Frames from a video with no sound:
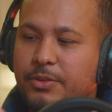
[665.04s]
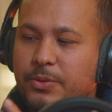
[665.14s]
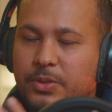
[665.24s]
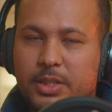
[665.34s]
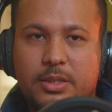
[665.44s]
you
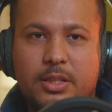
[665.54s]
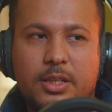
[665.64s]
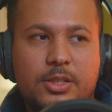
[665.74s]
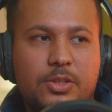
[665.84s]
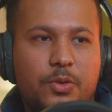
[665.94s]
read
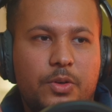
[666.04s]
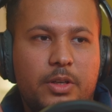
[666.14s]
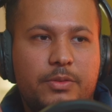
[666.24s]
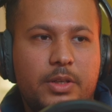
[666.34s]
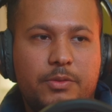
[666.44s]
this, or
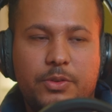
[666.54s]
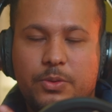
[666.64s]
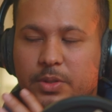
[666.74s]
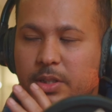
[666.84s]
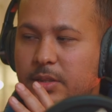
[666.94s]
even if you
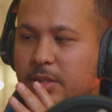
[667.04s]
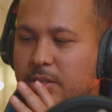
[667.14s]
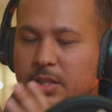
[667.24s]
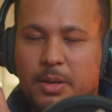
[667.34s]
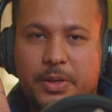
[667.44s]
read the
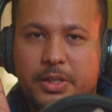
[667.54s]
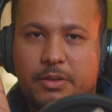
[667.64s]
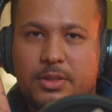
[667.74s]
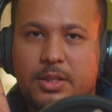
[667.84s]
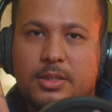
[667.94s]
summary
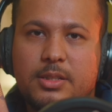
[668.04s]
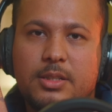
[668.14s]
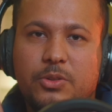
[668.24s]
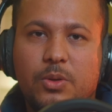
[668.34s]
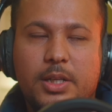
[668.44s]
of this,
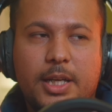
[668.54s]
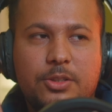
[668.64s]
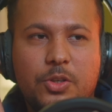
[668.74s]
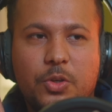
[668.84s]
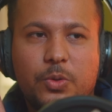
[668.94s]
you'll get
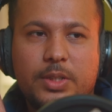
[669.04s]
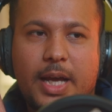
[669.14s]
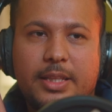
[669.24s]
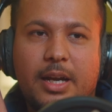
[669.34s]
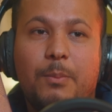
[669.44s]
to know
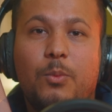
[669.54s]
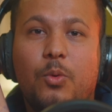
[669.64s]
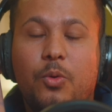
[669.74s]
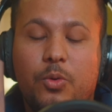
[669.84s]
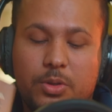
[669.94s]
that there are
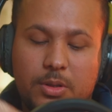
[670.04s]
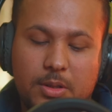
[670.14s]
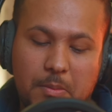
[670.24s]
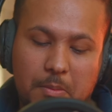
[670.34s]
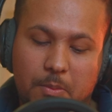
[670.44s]
more
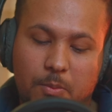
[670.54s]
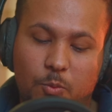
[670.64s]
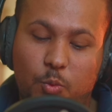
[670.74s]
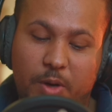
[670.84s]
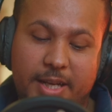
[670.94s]

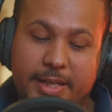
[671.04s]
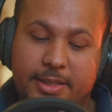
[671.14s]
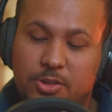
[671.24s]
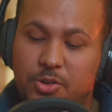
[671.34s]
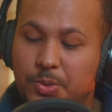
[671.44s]

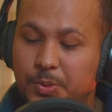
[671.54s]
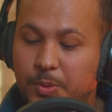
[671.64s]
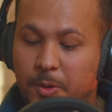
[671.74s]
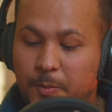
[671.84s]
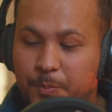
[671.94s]
ways to
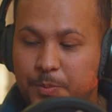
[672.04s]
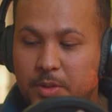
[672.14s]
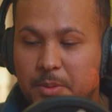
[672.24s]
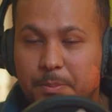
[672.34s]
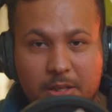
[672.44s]

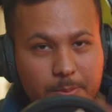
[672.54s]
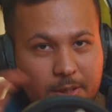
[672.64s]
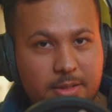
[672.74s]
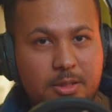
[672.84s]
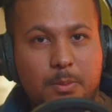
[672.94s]

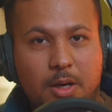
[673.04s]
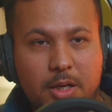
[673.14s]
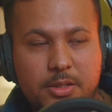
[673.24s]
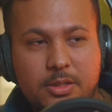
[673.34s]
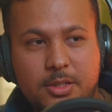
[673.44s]
manipulate the
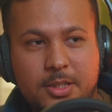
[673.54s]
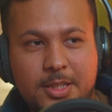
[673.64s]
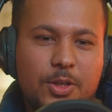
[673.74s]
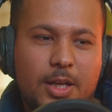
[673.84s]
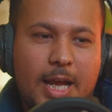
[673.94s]
mass,
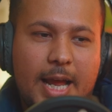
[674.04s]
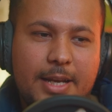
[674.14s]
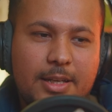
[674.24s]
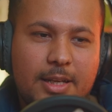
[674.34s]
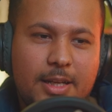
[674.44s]

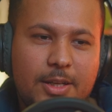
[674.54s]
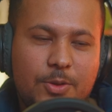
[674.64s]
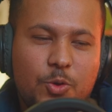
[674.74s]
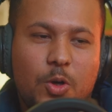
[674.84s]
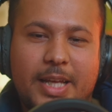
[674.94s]
and
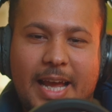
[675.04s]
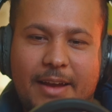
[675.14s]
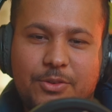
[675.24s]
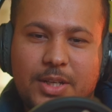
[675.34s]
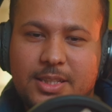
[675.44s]
you don't
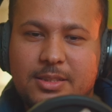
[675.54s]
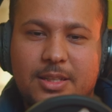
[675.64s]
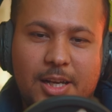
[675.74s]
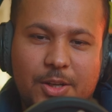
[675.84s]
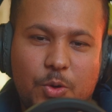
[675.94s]
have to
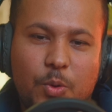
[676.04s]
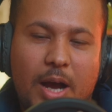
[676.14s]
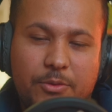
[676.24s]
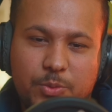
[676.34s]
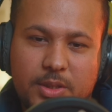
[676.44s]
necessarily go
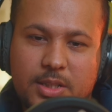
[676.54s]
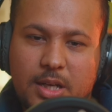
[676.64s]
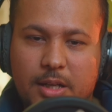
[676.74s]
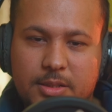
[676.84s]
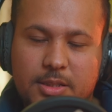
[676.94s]
out with
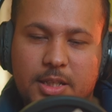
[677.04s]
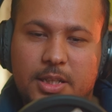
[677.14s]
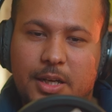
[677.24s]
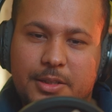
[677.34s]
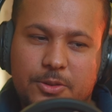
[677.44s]
guns in
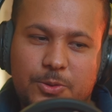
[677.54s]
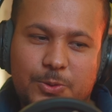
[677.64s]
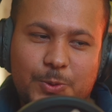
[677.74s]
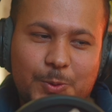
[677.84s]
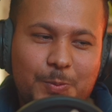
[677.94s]
order to